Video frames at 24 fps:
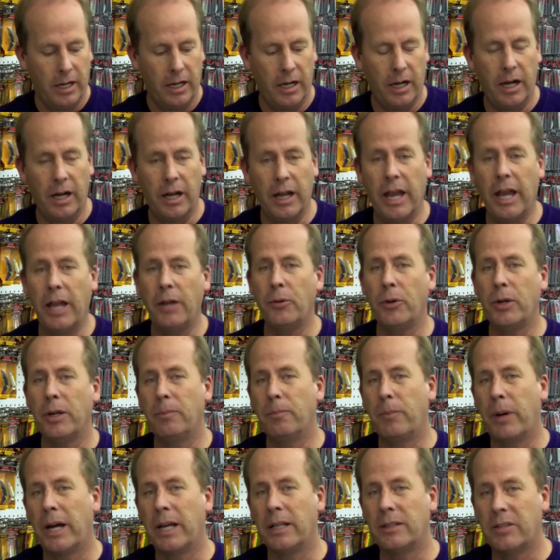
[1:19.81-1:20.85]

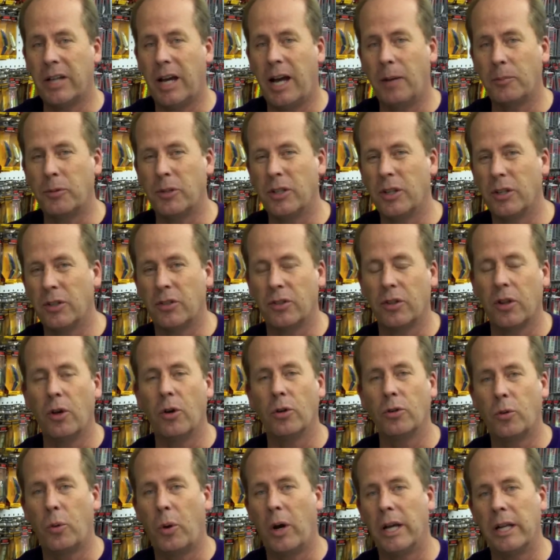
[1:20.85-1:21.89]
Henry by Thompson has
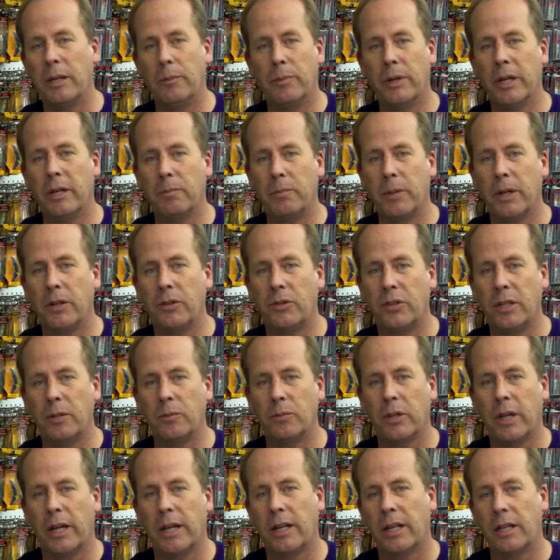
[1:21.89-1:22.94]
slowed quite a bit, but it
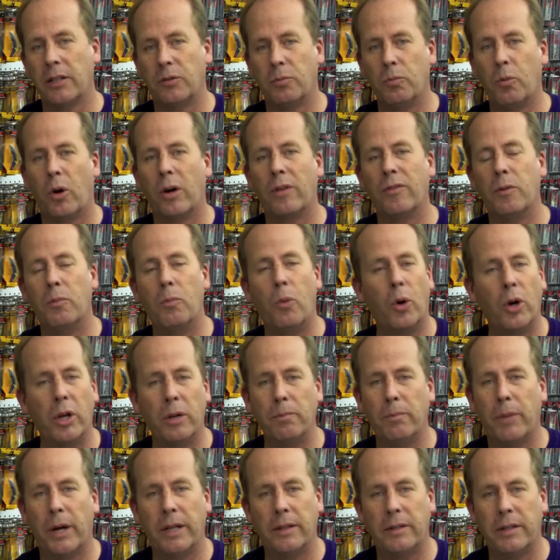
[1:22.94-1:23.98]
seems like it's more of a
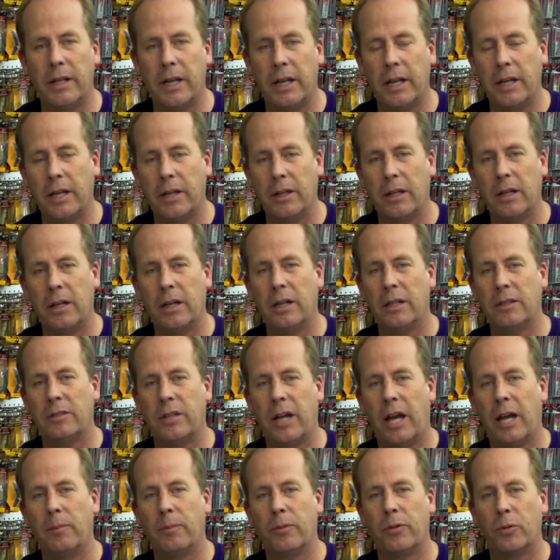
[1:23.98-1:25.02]
morning bite than any
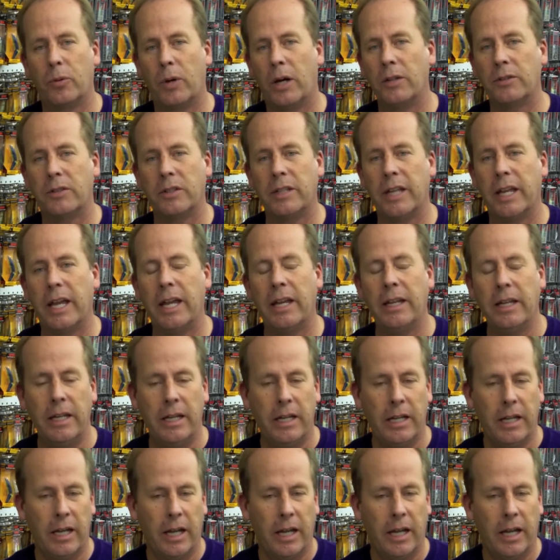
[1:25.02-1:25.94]
time throughout the day.